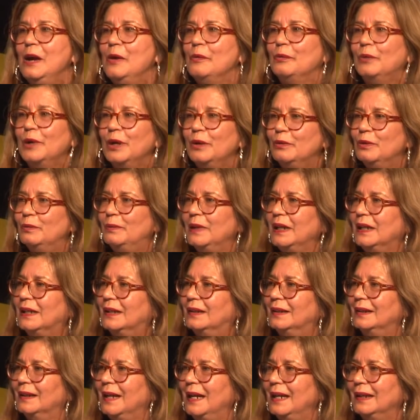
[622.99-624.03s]
We will be
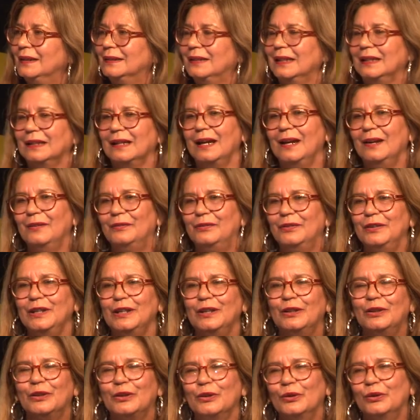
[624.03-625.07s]
collecting every
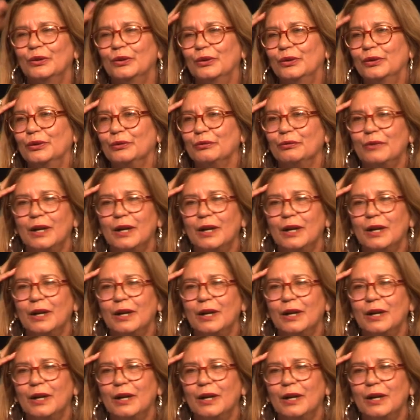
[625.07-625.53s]
thought,